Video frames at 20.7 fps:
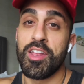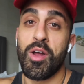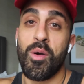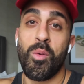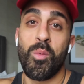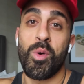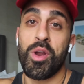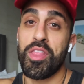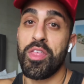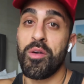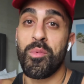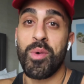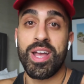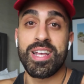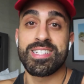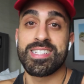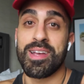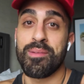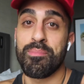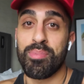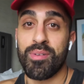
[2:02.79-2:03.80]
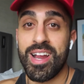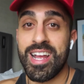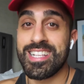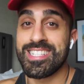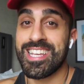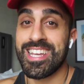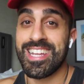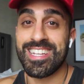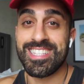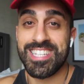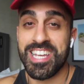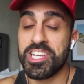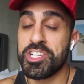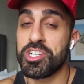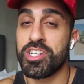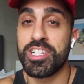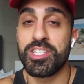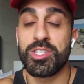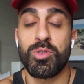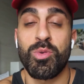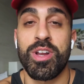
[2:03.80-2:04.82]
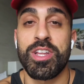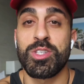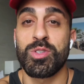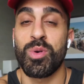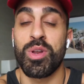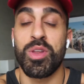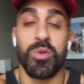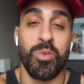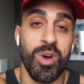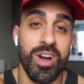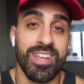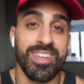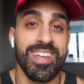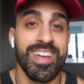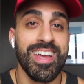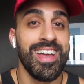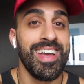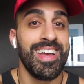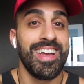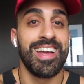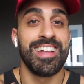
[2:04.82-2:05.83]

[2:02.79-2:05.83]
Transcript: You know, what are the ways that brands get attention in 2021?